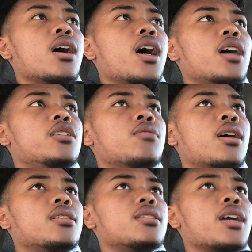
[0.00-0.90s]
and you had,
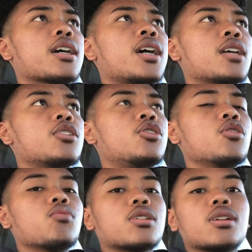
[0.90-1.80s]
that catch and
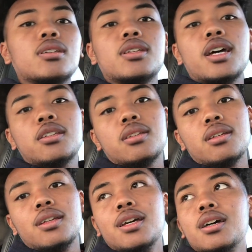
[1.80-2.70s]
shoot was contested,